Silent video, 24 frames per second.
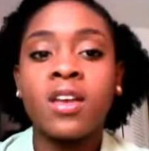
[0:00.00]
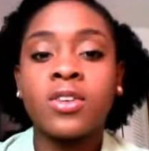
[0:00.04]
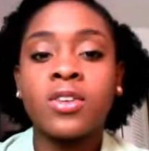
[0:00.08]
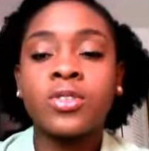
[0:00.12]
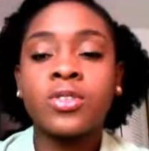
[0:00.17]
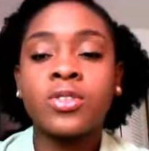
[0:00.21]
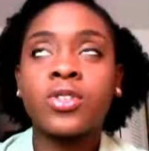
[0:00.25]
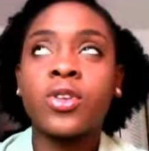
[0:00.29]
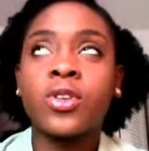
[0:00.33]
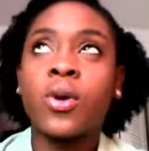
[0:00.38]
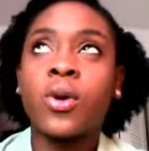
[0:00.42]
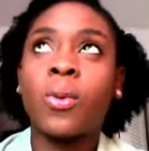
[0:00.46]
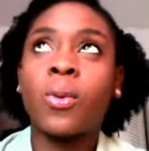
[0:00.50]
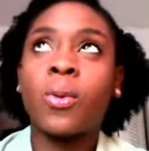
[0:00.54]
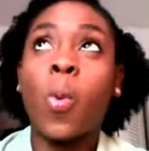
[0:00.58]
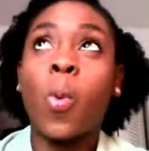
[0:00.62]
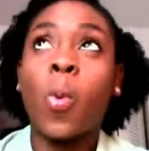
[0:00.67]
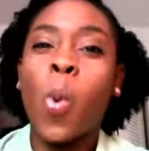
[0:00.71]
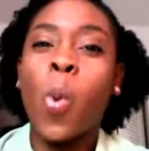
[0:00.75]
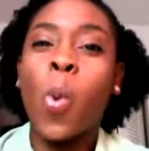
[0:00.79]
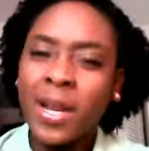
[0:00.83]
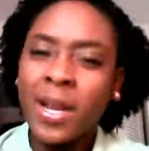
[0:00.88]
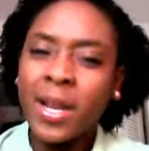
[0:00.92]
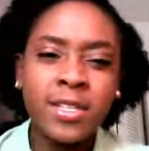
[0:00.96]
So,
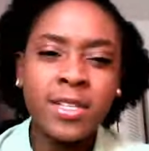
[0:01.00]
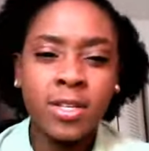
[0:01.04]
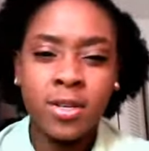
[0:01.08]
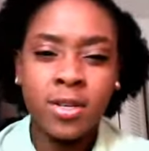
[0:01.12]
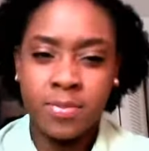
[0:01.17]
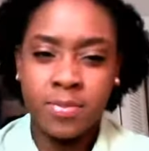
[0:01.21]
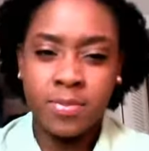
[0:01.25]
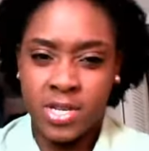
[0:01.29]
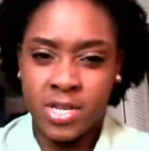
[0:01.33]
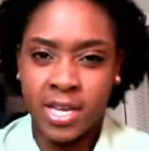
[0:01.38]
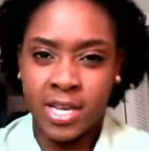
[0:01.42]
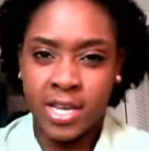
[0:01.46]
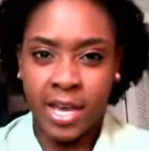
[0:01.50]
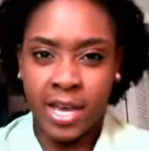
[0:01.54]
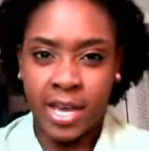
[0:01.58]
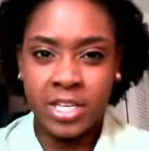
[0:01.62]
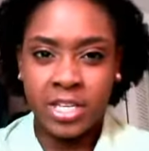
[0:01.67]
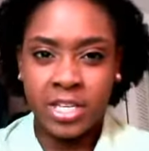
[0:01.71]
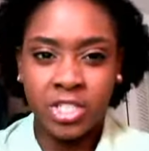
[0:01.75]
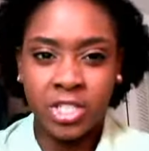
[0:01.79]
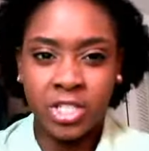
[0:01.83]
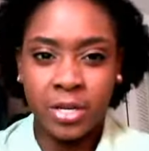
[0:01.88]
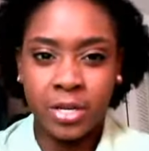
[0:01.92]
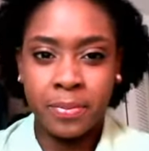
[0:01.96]
what is
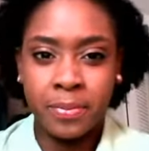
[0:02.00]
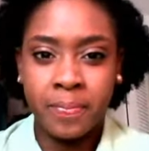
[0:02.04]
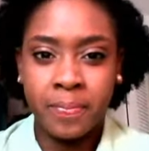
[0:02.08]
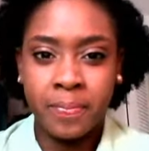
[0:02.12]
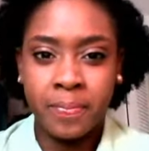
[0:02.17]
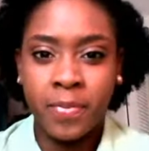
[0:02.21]
communication?